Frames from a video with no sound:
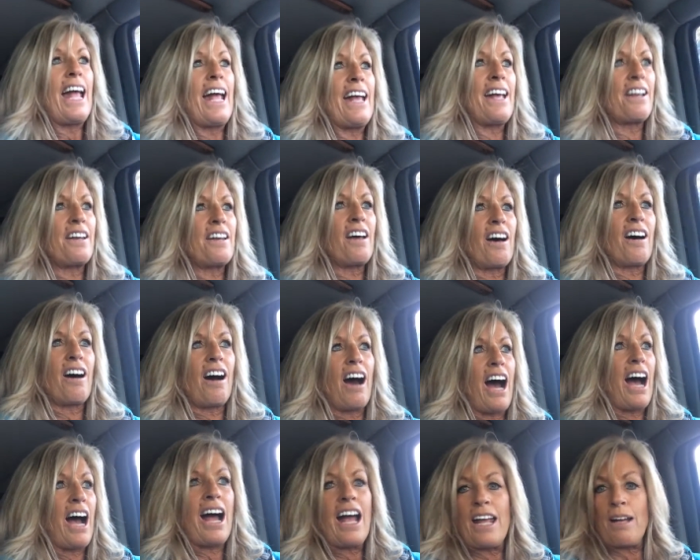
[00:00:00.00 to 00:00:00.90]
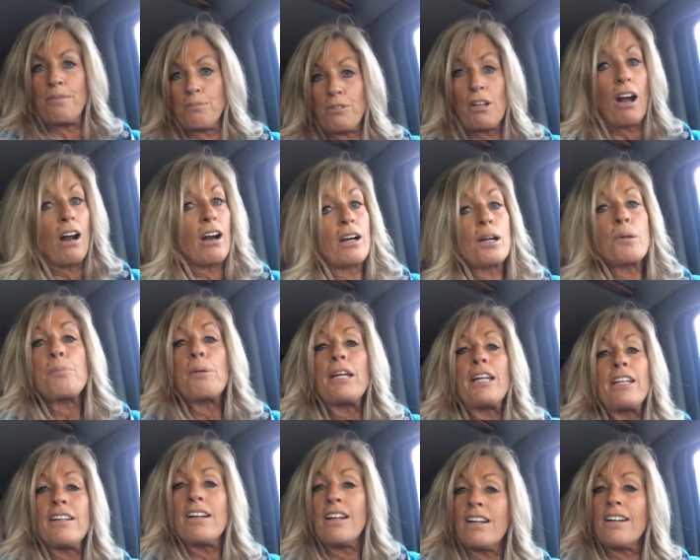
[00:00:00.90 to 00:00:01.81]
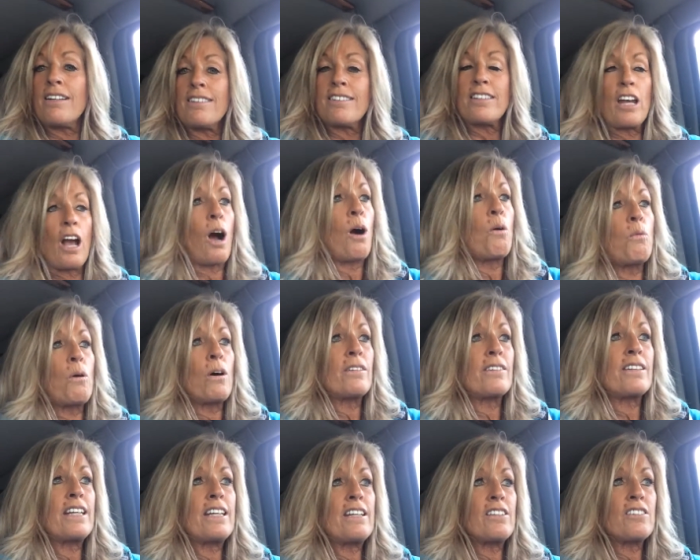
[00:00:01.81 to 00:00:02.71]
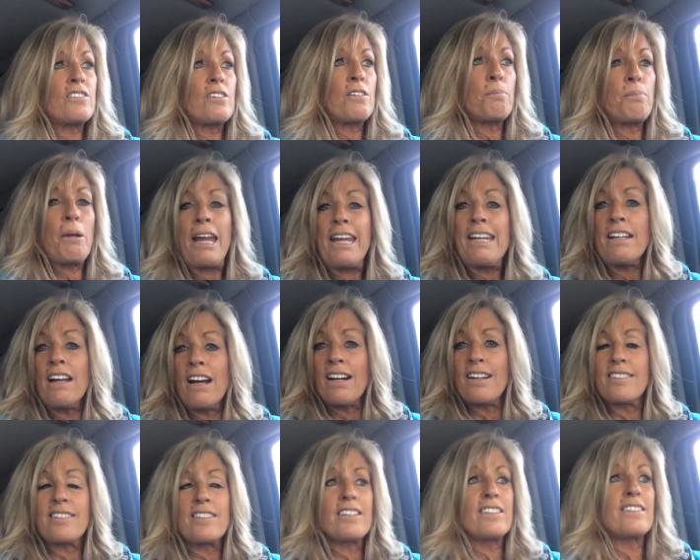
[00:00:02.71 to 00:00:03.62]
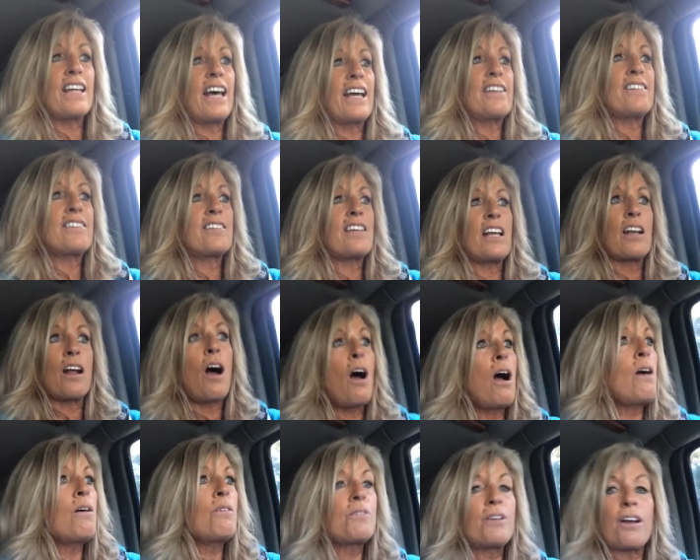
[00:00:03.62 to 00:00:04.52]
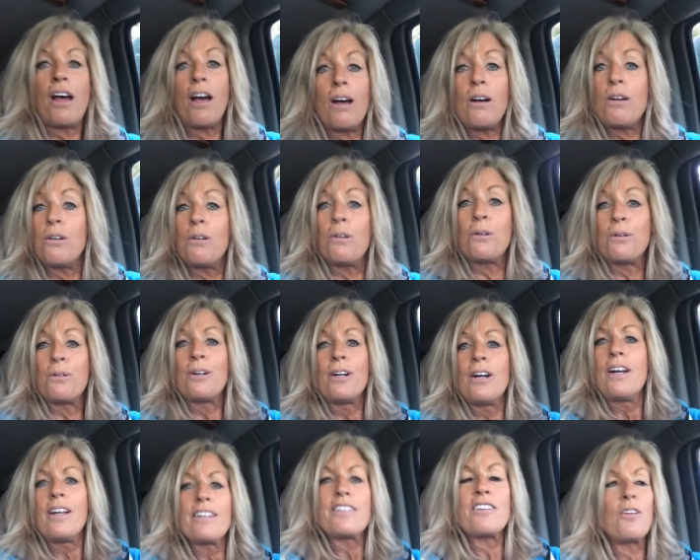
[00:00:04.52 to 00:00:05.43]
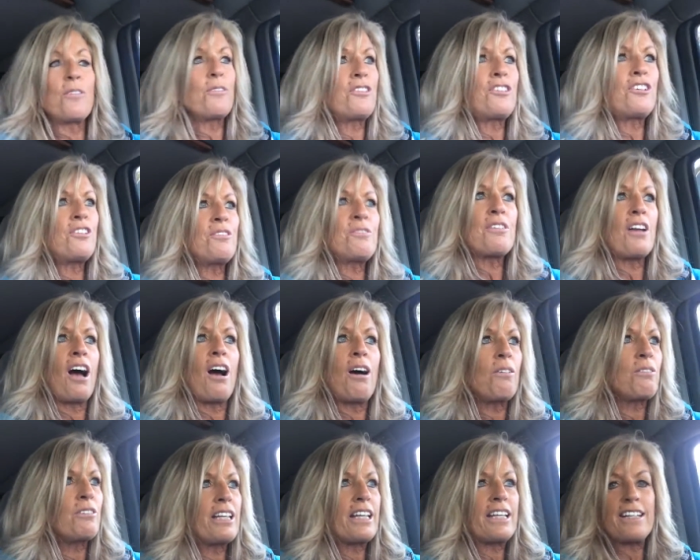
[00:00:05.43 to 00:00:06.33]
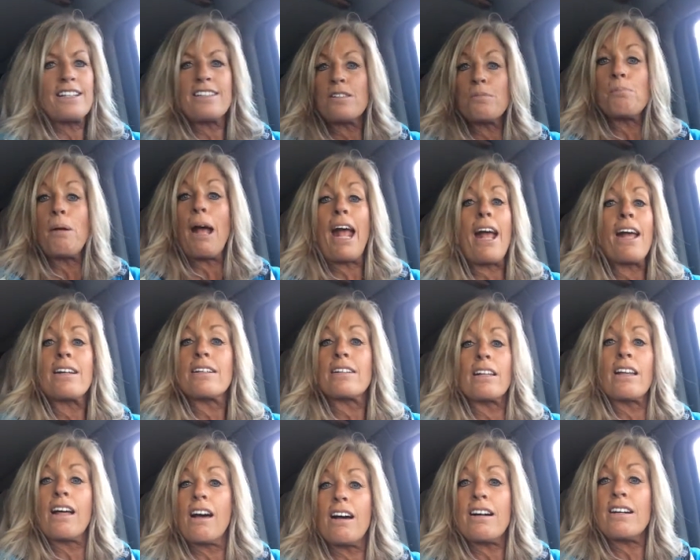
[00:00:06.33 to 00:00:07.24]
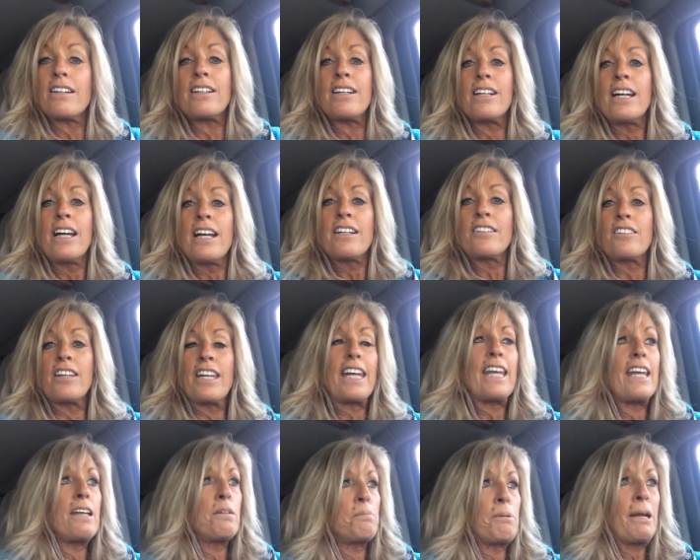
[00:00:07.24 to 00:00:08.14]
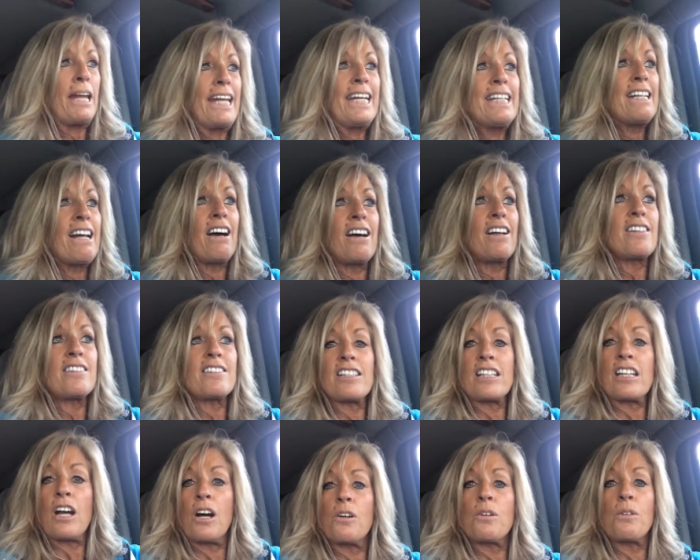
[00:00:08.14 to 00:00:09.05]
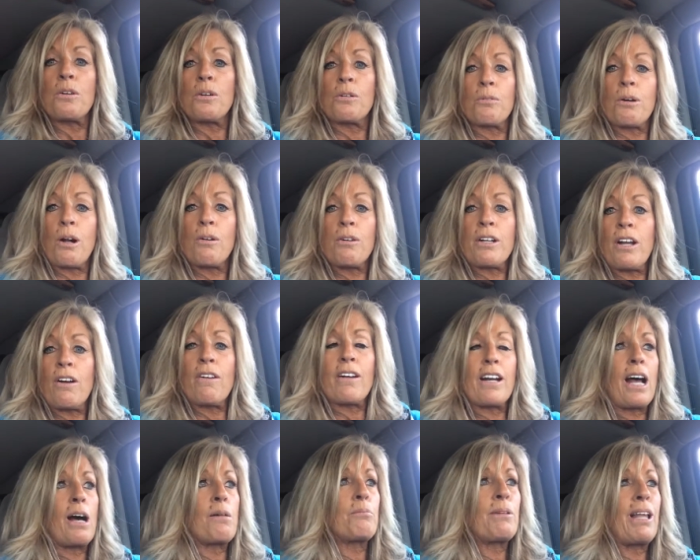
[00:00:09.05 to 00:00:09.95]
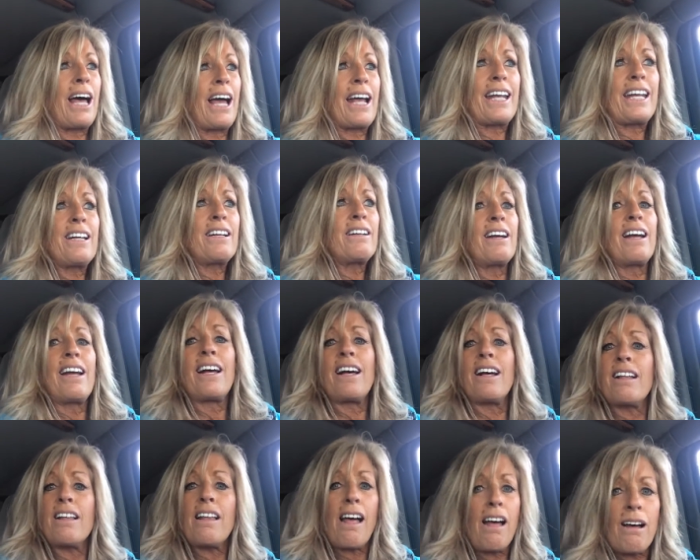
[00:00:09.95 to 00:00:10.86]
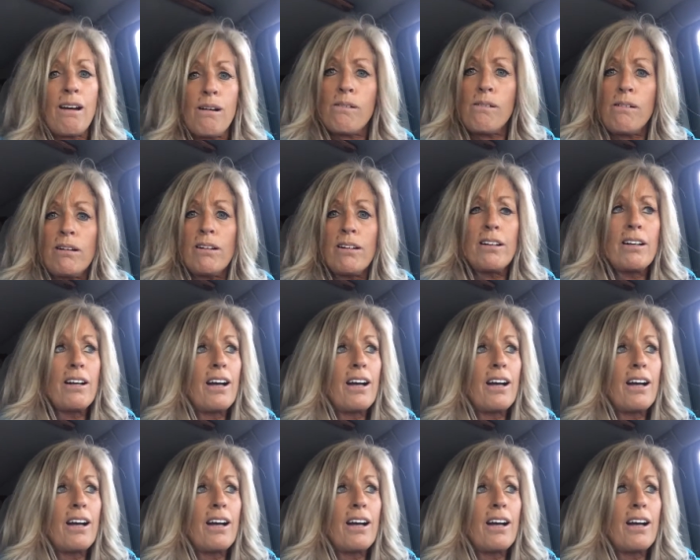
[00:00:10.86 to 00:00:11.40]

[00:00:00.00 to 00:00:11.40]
and uh, I am tired of peanuts. Y'all want these peanuts? And they said, Oh no, don't you know that it's bad luck to eat peanuts and go to a rodeo? And I'm like, Hello,